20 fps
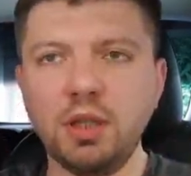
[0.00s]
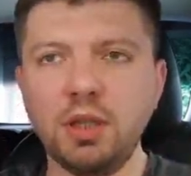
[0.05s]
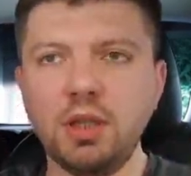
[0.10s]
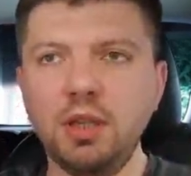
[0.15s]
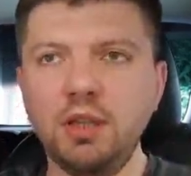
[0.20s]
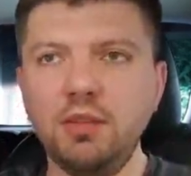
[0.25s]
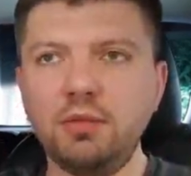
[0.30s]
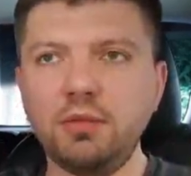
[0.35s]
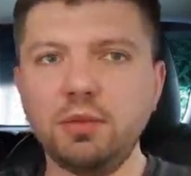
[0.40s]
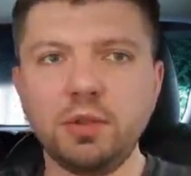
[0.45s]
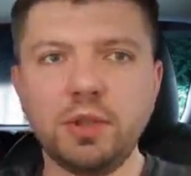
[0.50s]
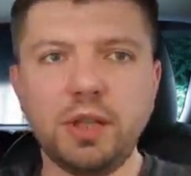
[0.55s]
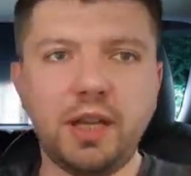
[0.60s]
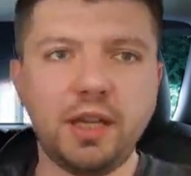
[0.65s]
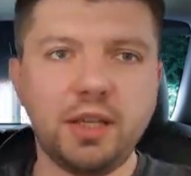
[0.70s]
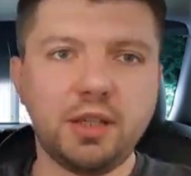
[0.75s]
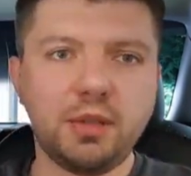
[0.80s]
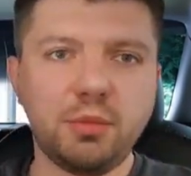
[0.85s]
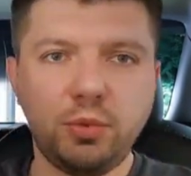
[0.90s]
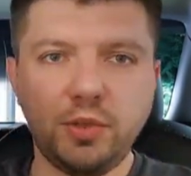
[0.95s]
If you
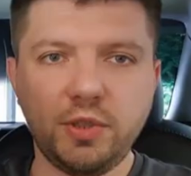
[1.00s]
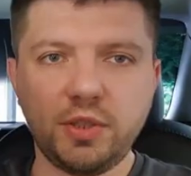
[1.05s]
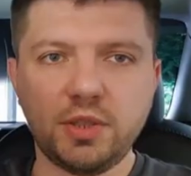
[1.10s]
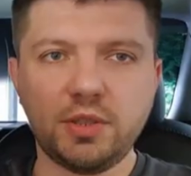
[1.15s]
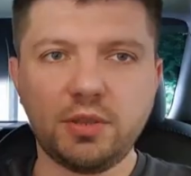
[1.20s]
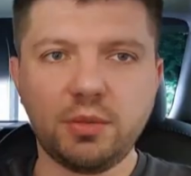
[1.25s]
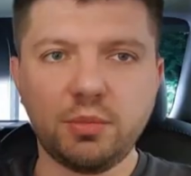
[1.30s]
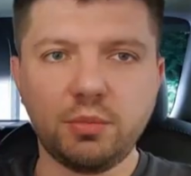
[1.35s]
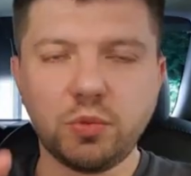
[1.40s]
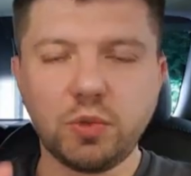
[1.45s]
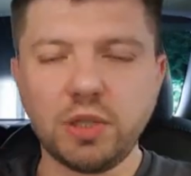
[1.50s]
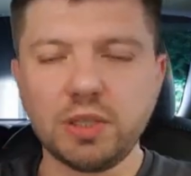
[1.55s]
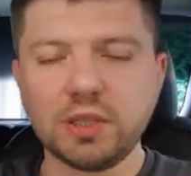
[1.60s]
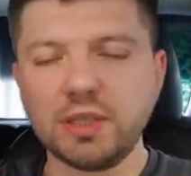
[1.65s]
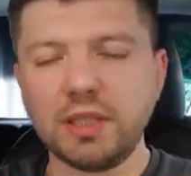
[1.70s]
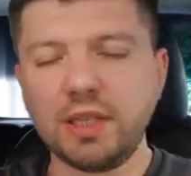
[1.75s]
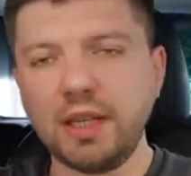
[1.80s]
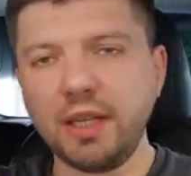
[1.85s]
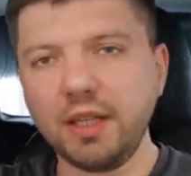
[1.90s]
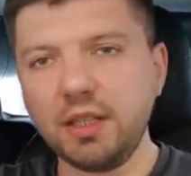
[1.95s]
like, please press
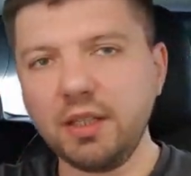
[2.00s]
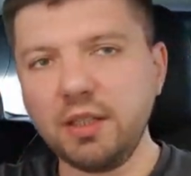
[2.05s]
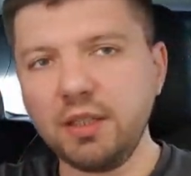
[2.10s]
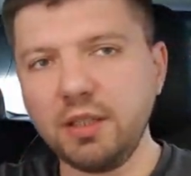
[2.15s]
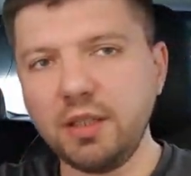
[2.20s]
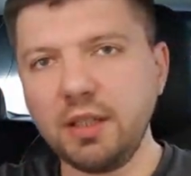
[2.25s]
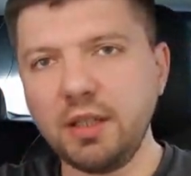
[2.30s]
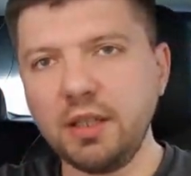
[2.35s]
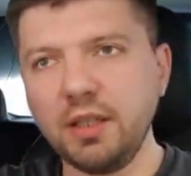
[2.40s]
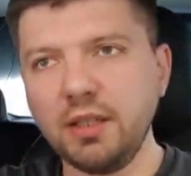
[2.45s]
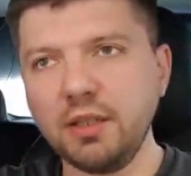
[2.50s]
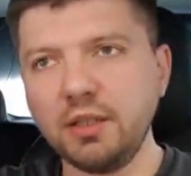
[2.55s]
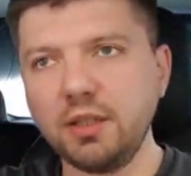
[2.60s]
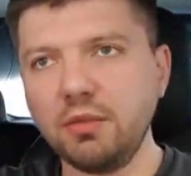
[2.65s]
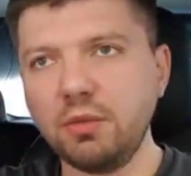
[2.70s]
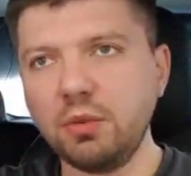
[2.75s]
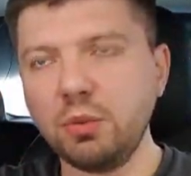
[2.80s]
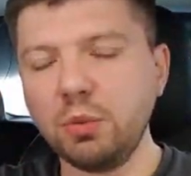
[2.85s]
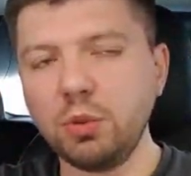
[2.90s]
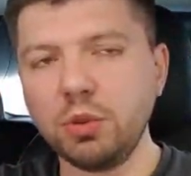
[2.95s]
like, and
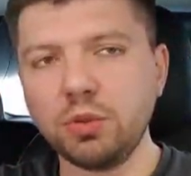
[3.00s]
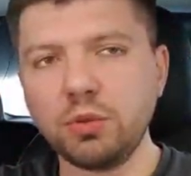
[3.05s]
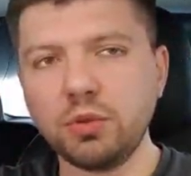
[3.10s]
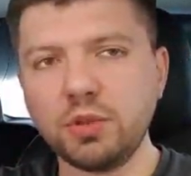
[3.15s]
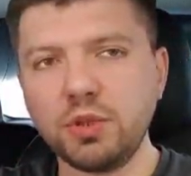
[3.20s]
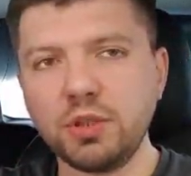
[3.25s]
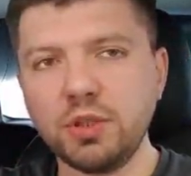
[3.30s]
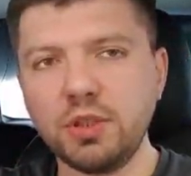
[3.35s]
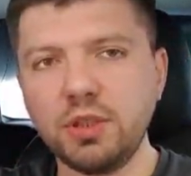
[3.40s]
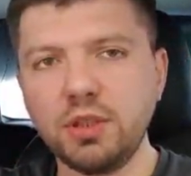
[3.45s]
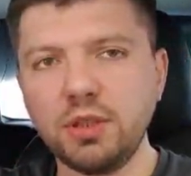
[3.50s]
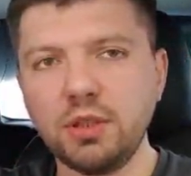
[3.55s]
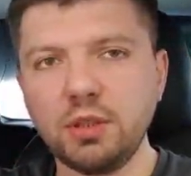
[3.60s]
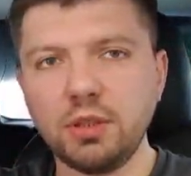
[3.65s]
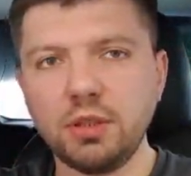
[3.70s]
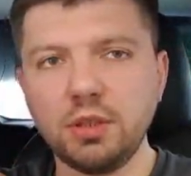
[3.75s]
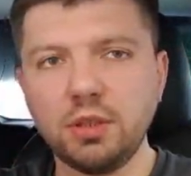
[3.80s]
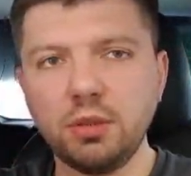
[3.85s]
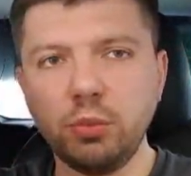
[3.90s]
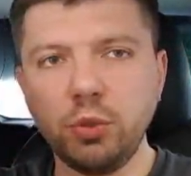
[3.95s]
if you want to see
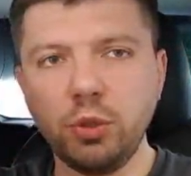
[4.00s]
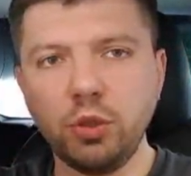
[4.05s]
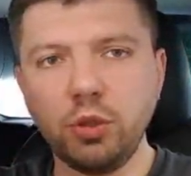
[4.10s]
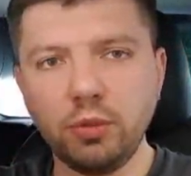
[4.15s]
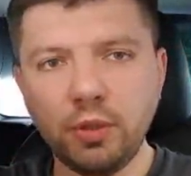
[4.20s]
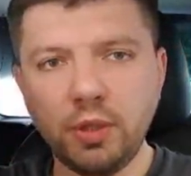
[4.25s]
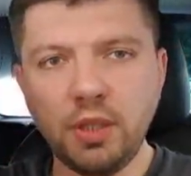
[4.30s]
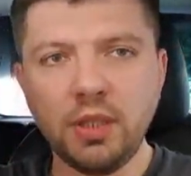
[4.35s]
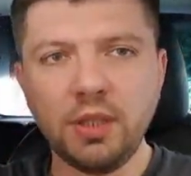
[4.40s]
more